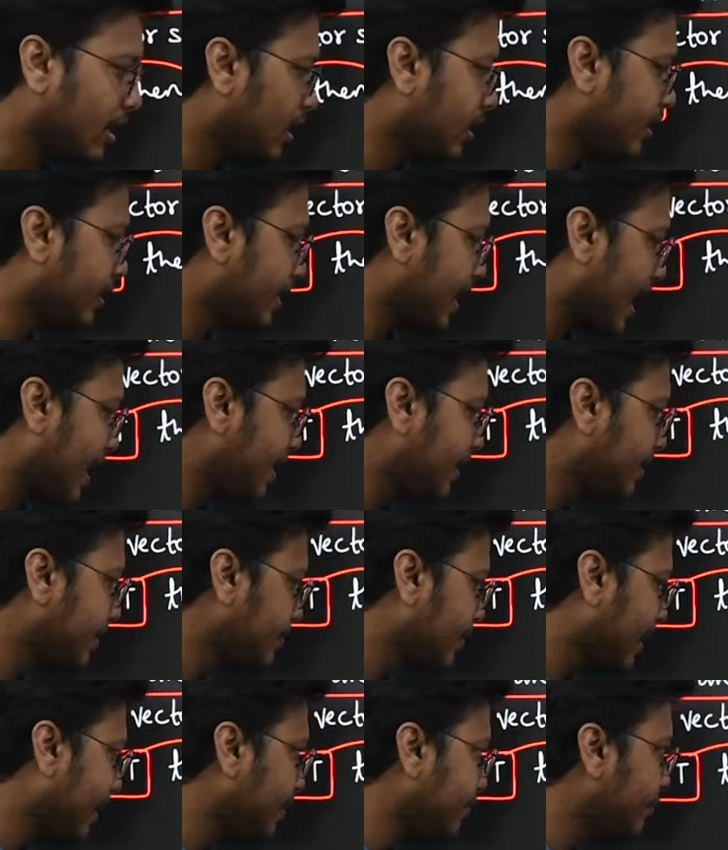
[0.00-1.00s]
a random
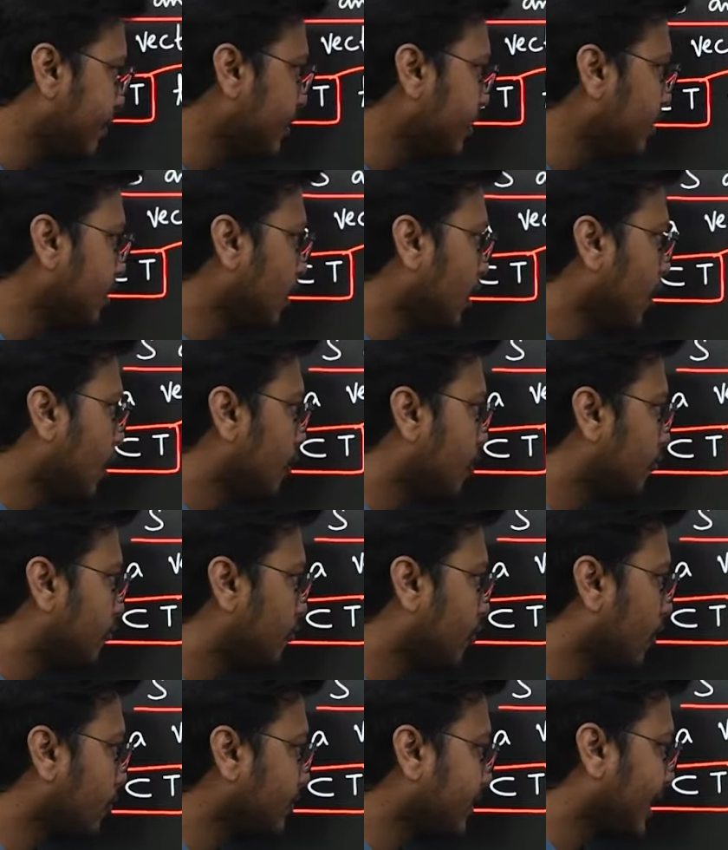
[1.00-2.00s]
element
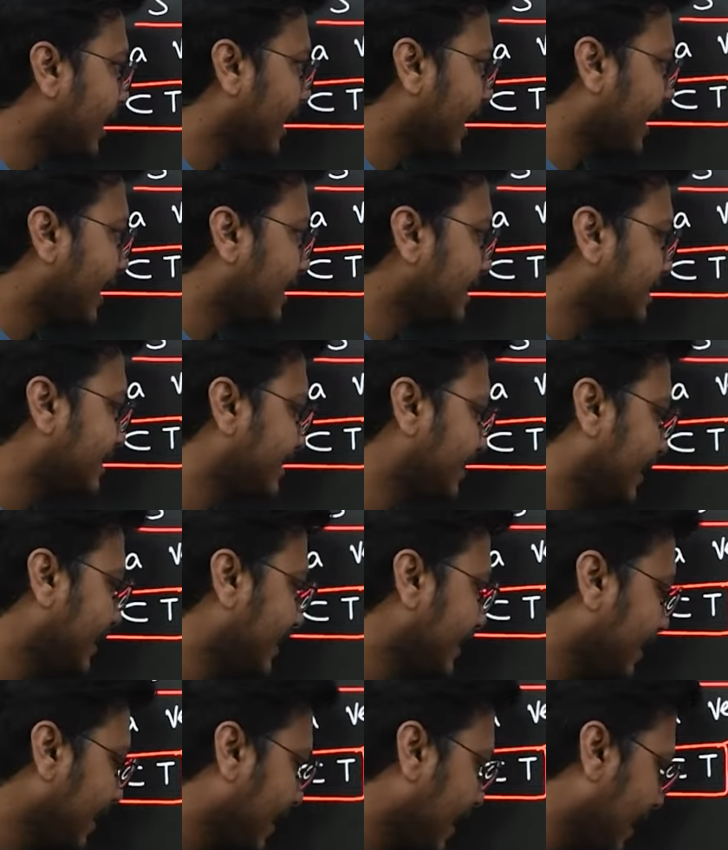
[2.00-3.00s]
from the LS
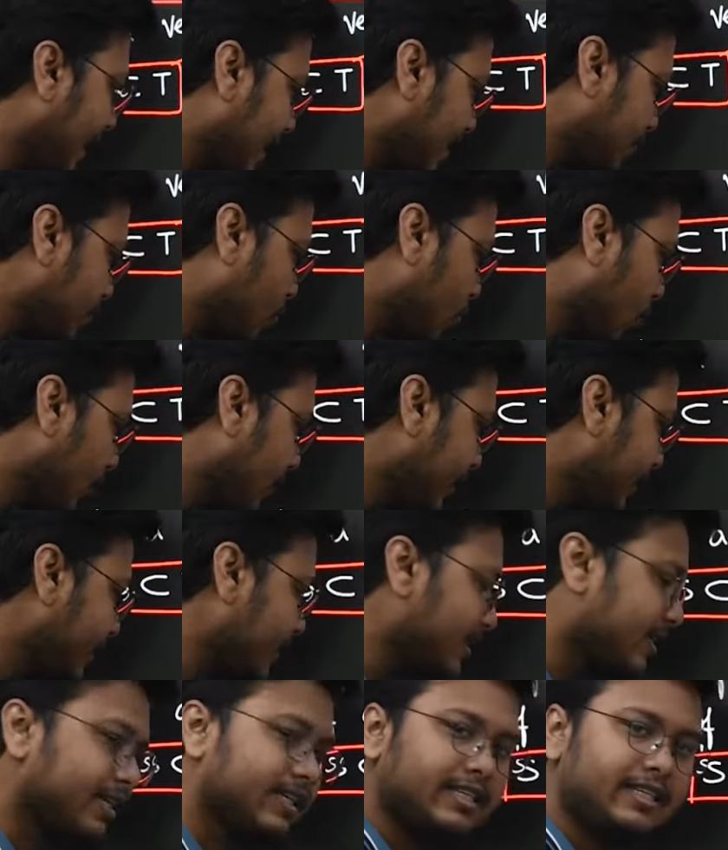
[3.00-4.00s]
set and I'm calling
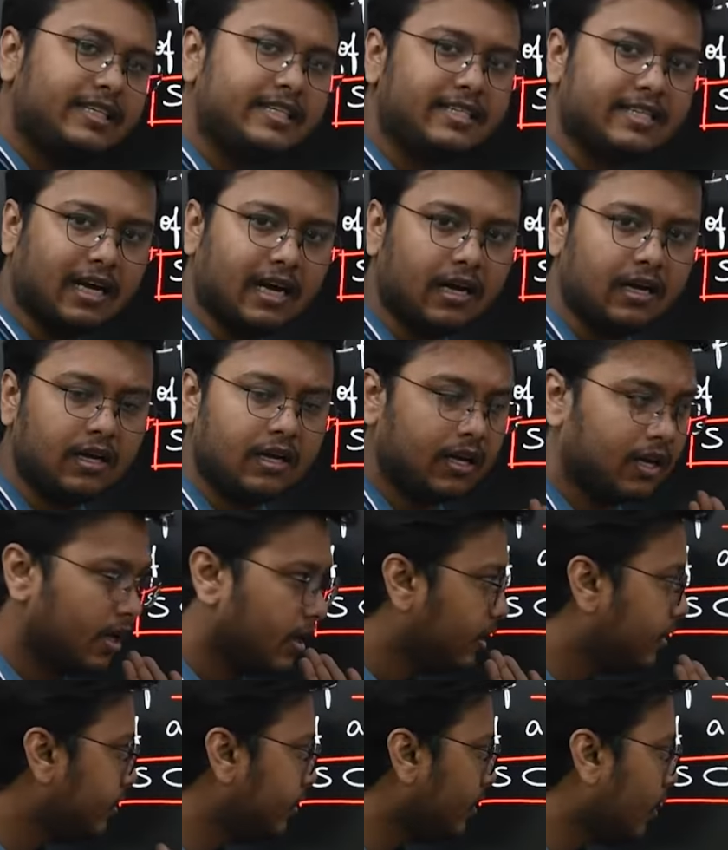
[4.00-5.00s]
it eta.
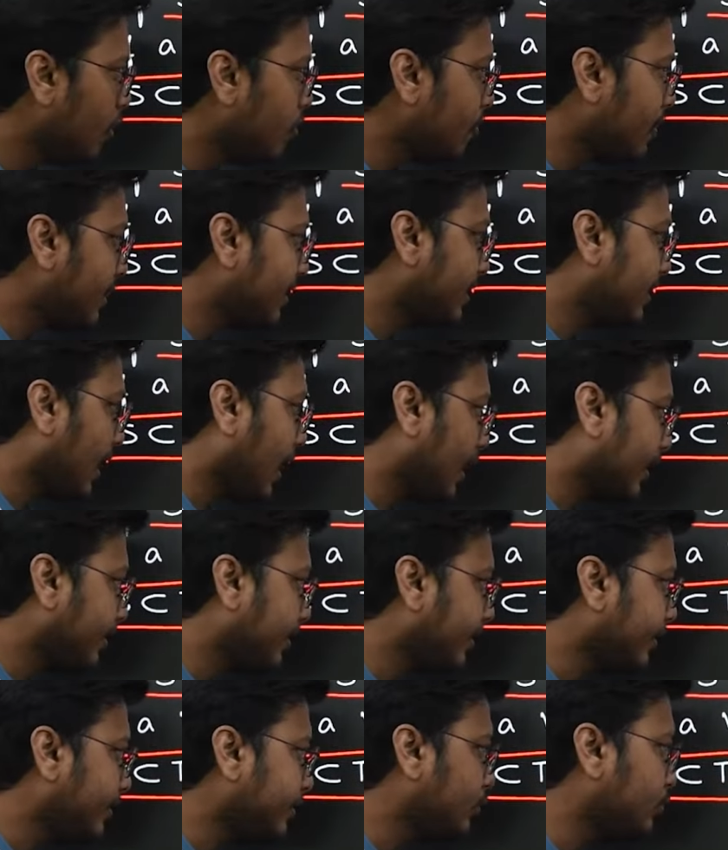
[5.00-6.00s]
Now my
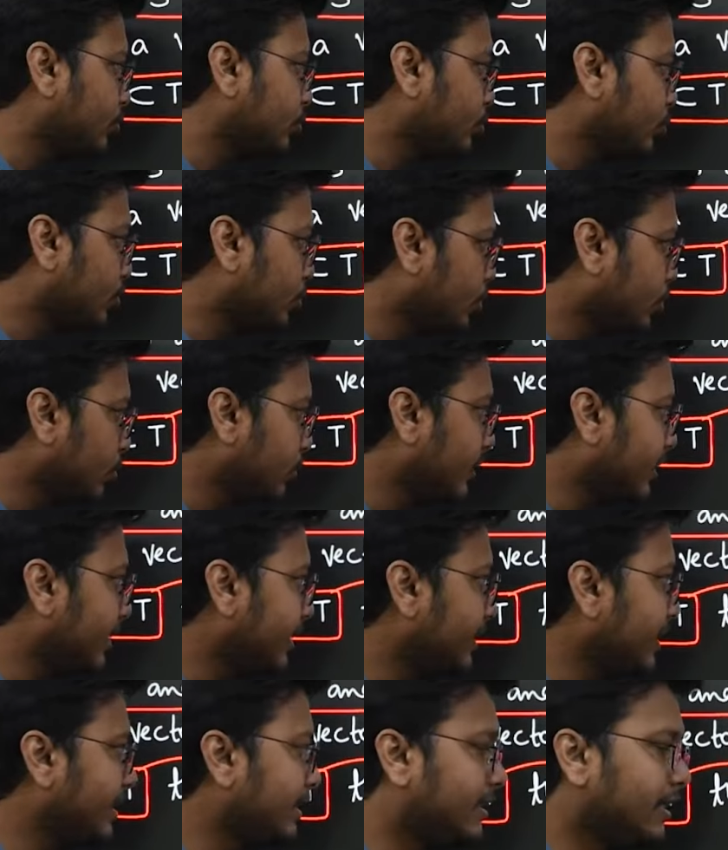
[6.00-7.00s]
target is to show
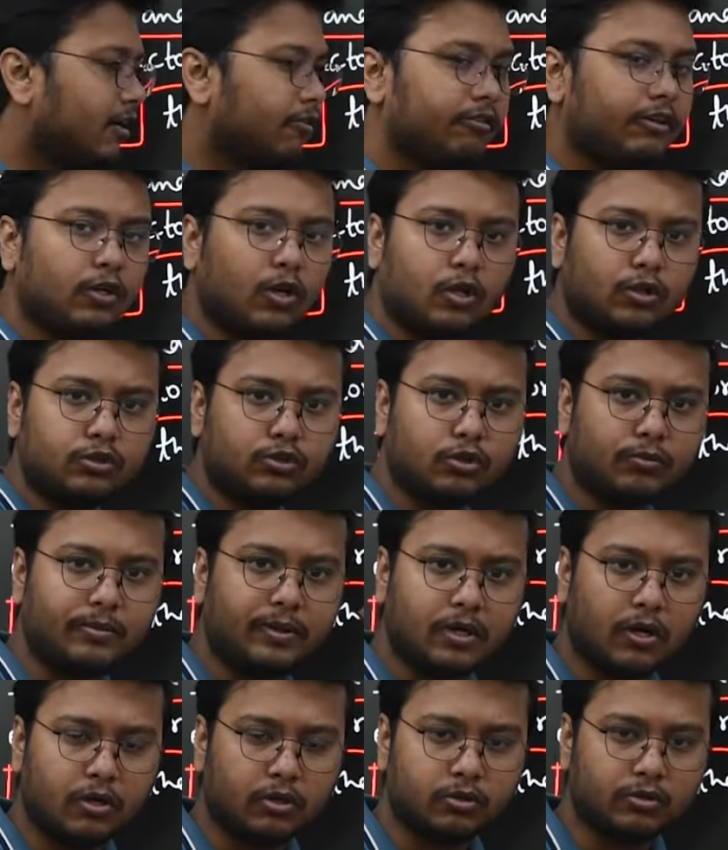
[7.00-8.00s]
that eta will also
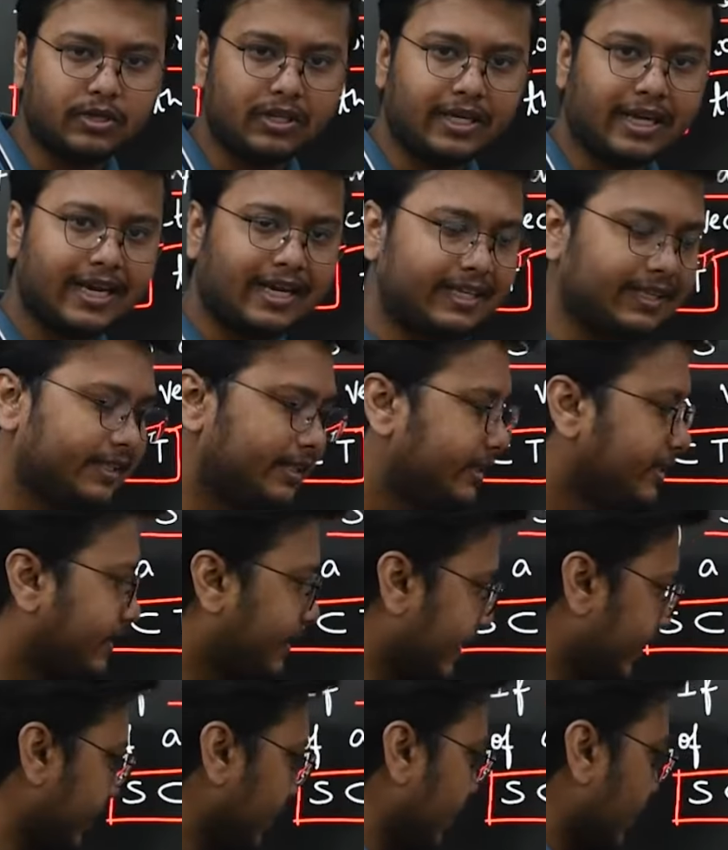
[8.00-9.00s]
belong to the LT
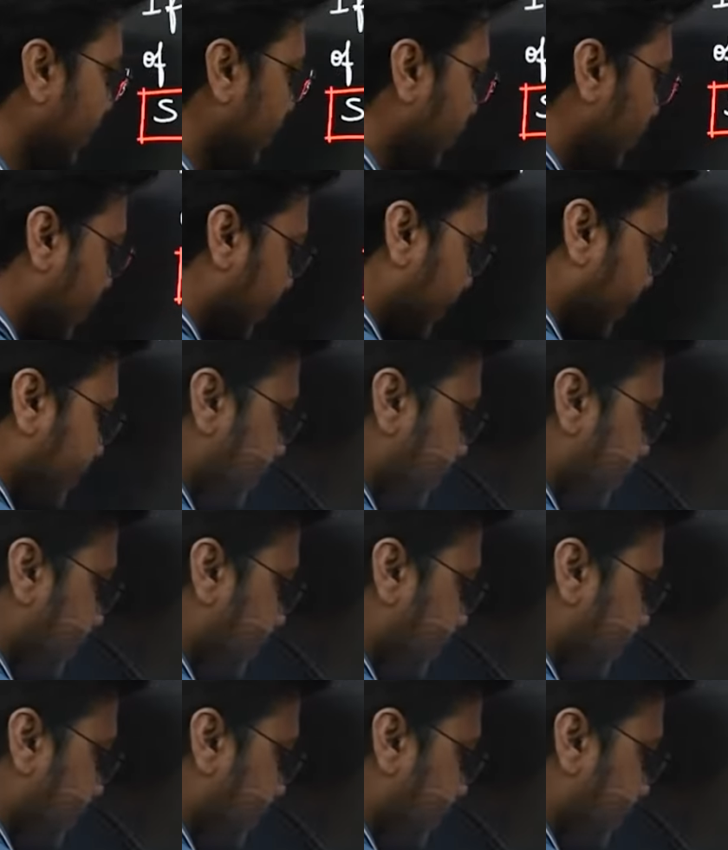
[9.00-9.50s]
set. Okay,